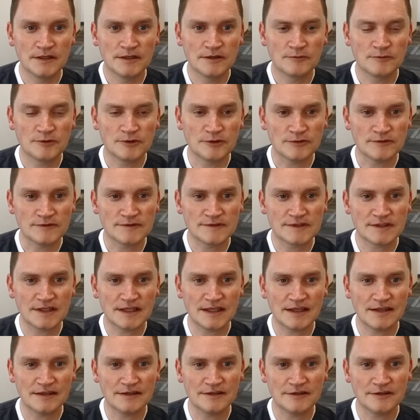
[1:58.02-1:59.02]
roots,
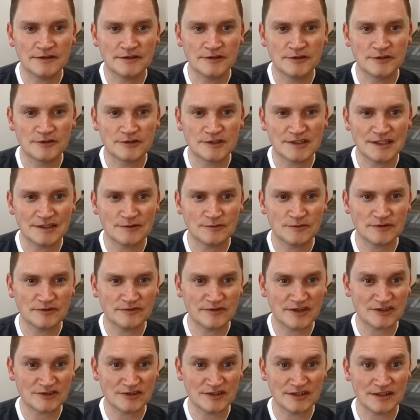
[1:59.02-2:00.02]
and your teeth will
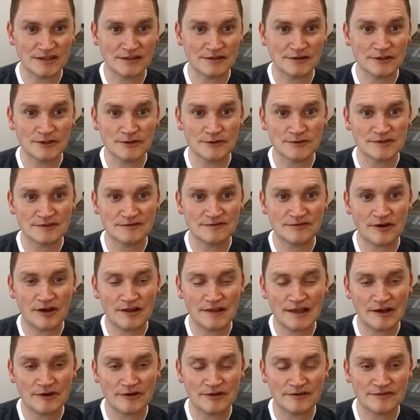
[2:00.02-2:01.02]
eventually get loose and
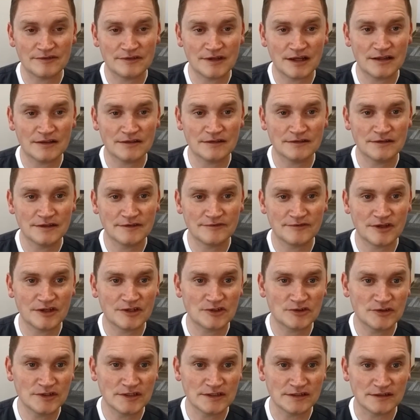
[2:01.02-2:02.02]
fall out if
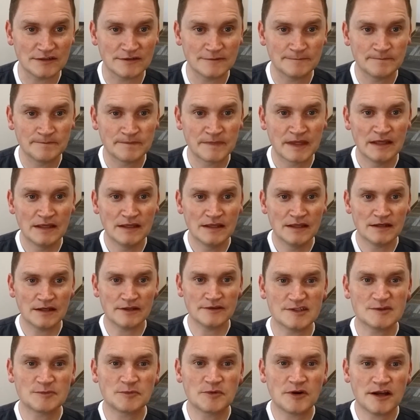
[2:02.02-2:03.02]
not treated. Now,
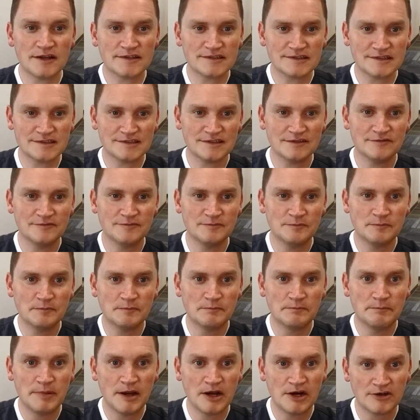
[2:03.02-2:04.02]
process of
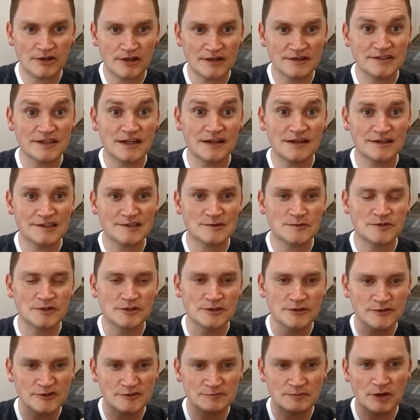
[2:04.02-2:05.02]
periodontitis, where
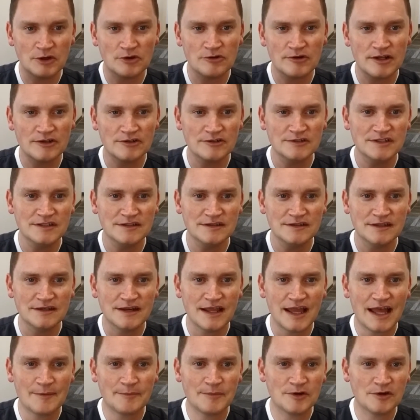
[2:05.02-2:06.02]
you lose bone around your teeth, can
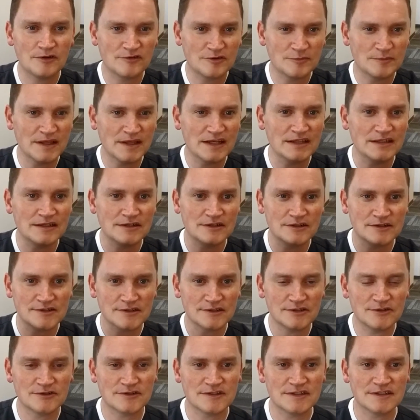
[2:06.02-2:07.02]
happen over many years.
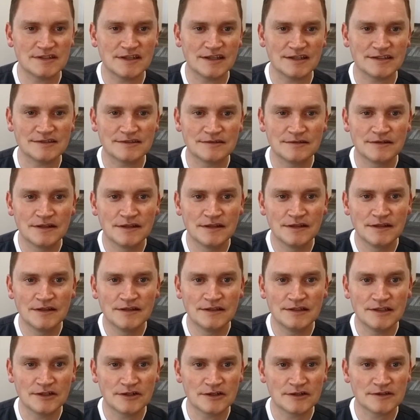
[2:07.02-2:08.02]
It usually takes
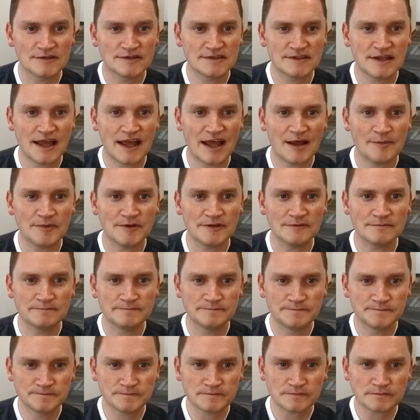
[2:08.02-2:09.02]
years to happen.
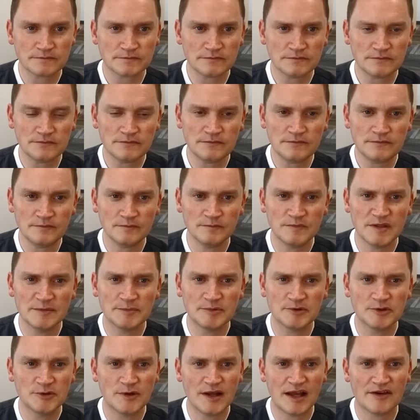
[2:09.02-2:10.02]

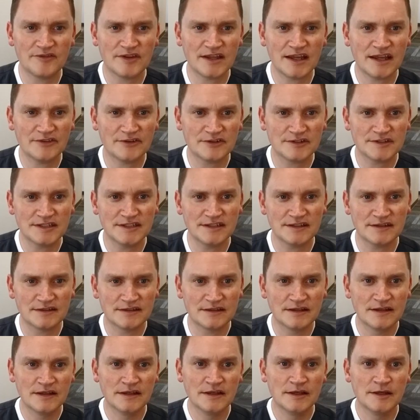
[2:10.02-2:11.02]
People who haven't had their
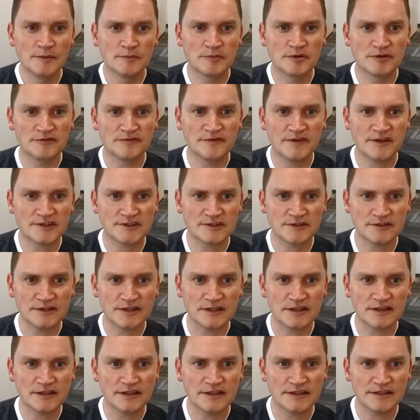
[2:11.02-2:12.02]
teeth
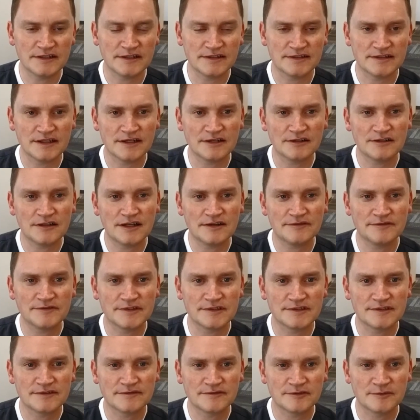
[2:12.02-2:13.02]
professionally cleaned at a dental
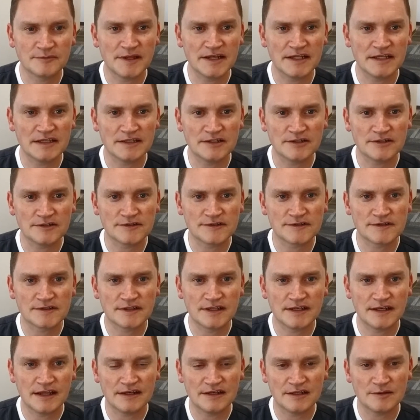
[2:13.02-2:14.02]
office for many years
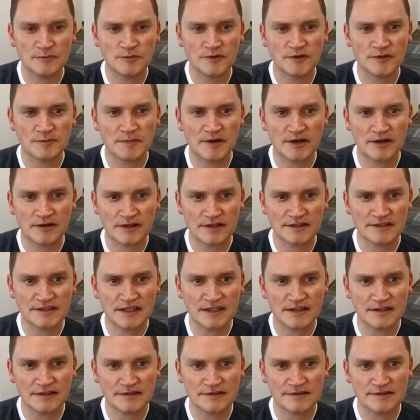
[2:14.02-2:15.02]
can end up with
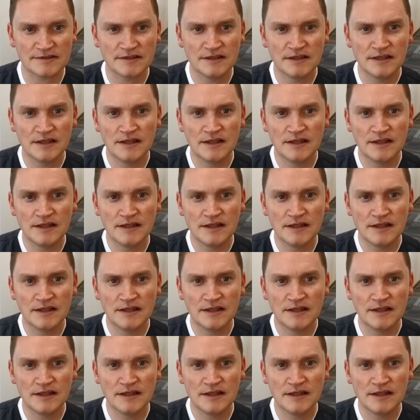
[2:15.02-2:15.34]
periodontitis.